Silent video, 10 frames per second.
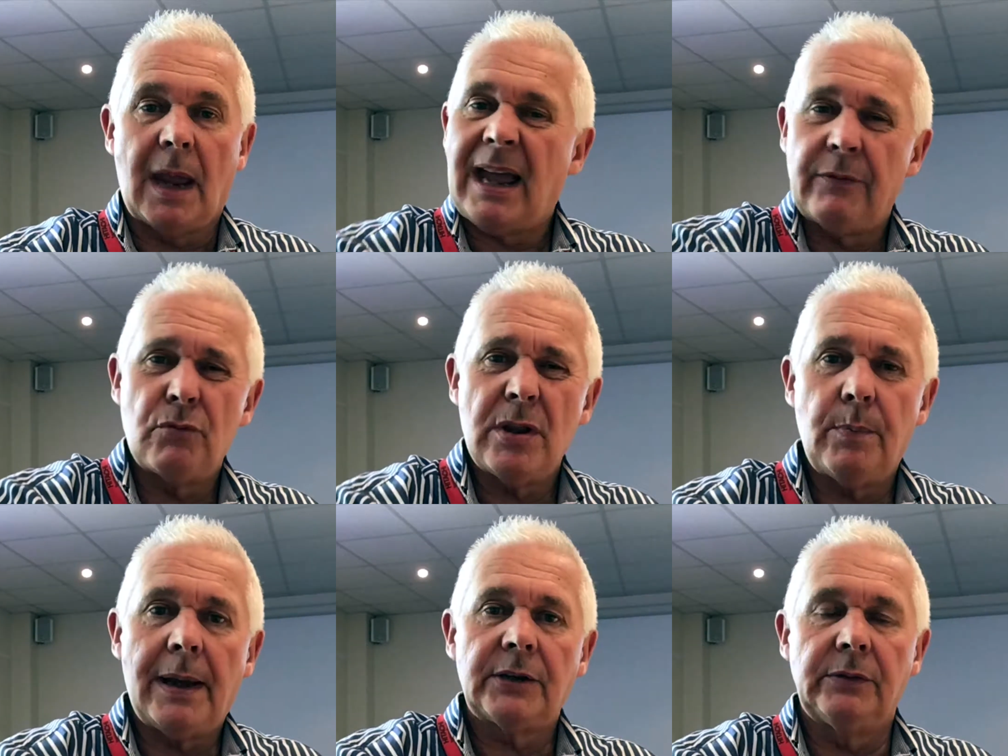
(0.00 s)
I have a real
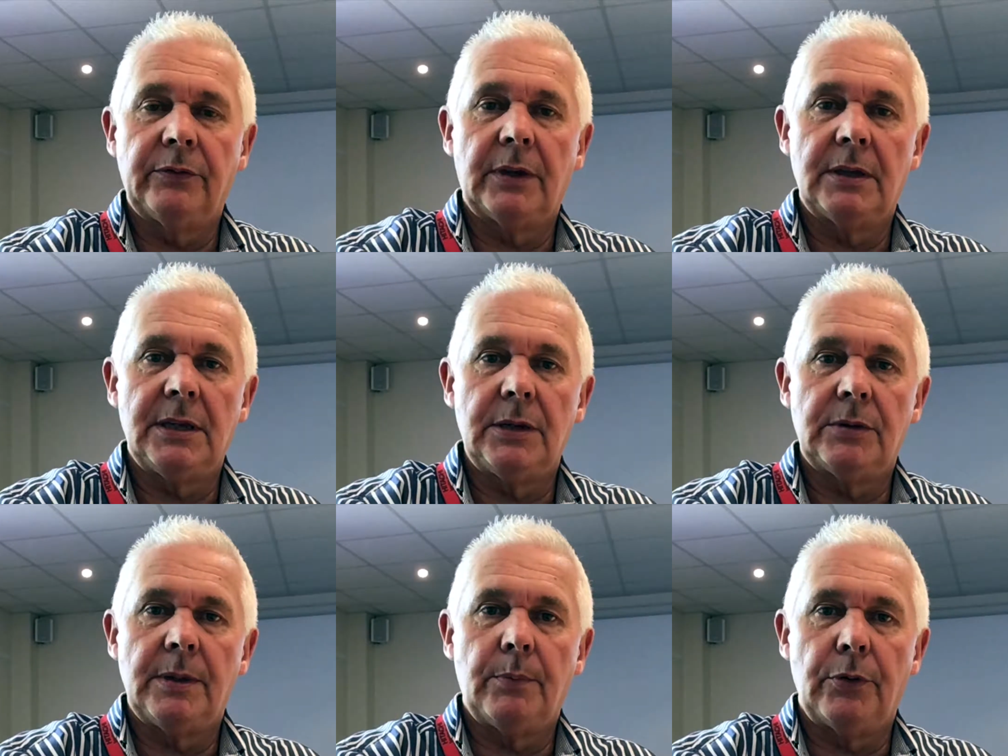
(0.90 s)
passion for
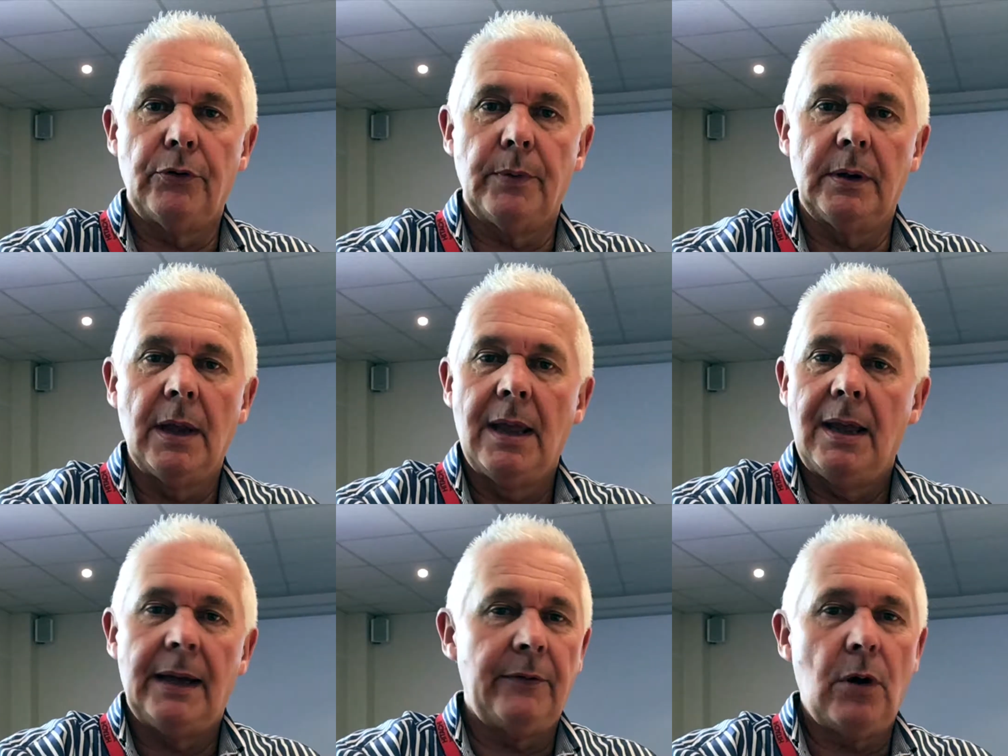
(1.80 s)
continuous improvement,
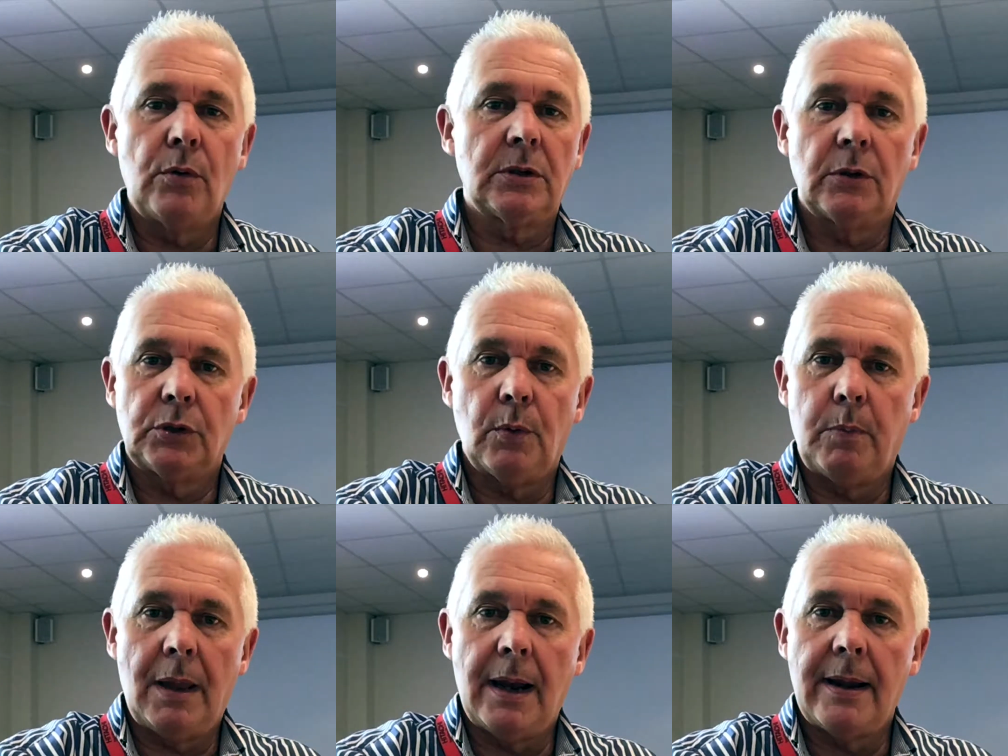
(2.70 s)
and I've always looked to
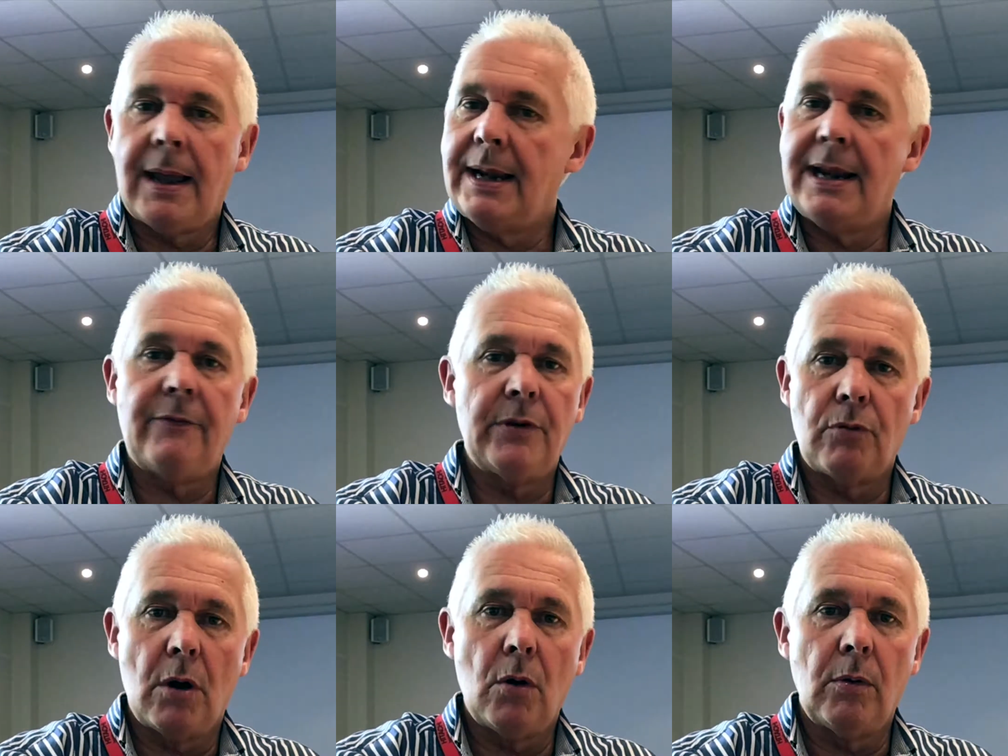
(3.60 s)
apply that in every
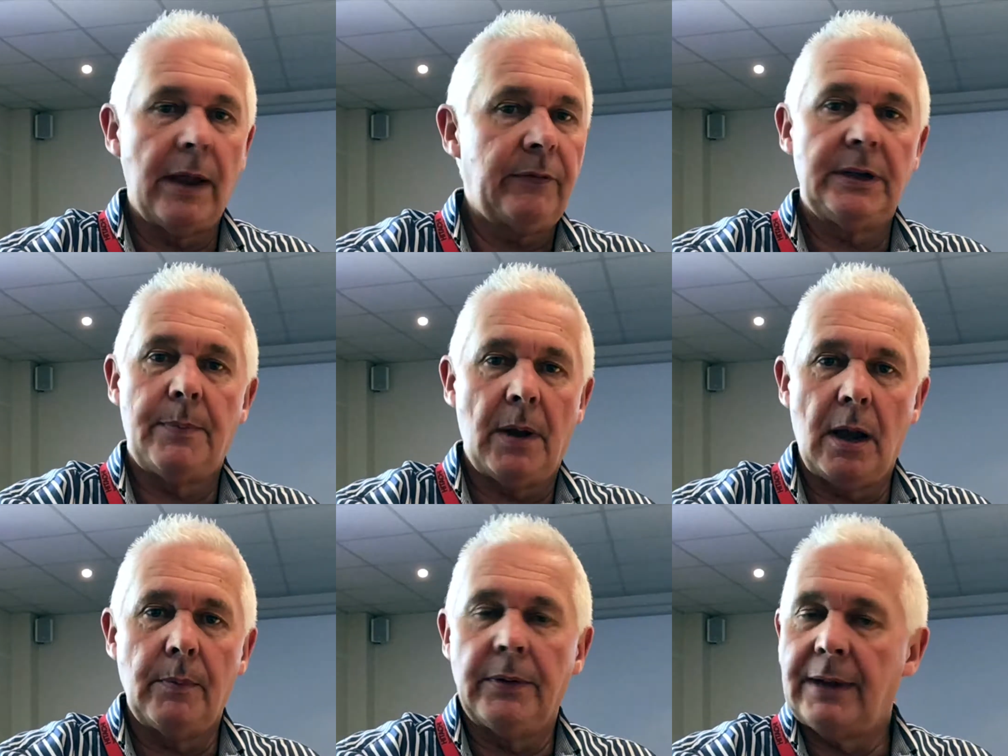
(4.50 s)
role, every
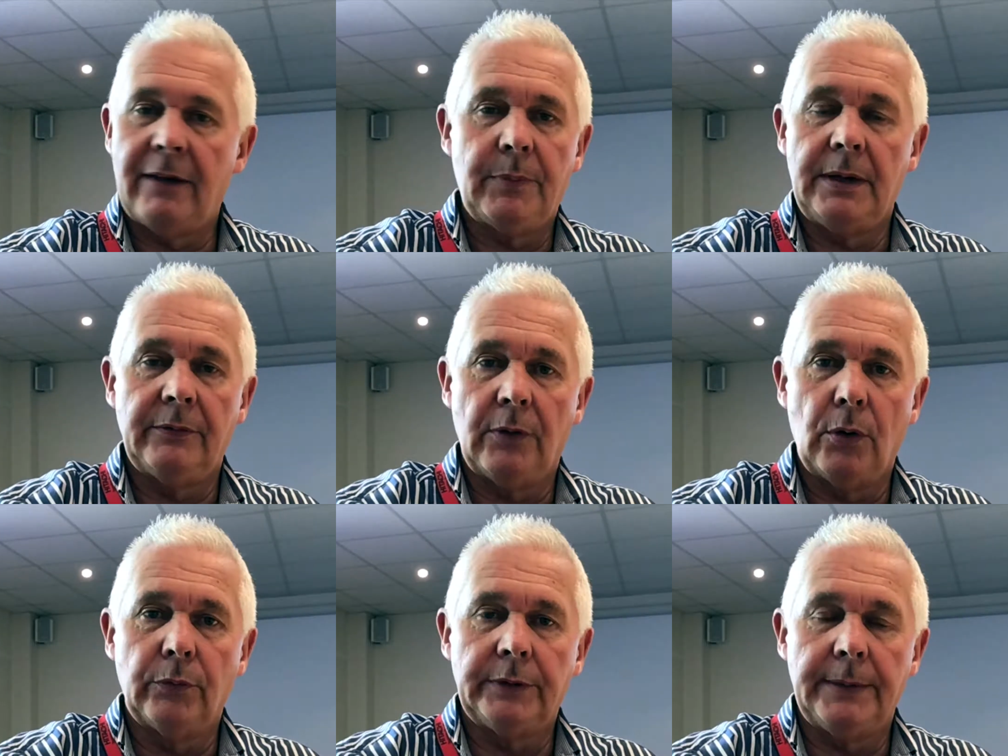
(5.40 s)
department that I've been
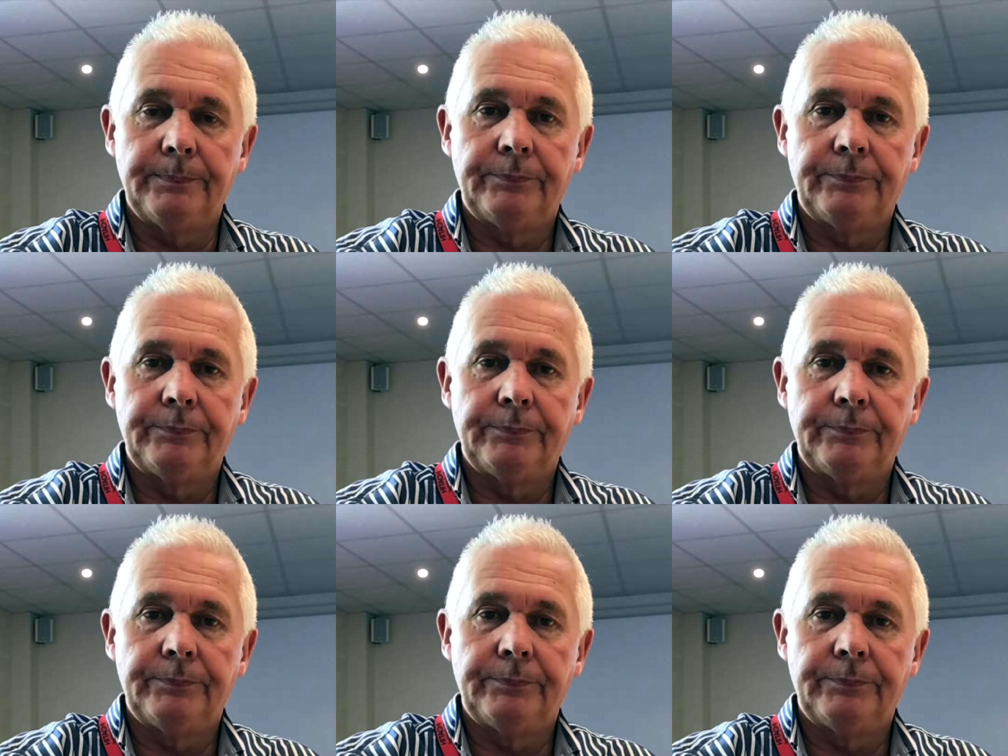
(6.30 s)
involved in.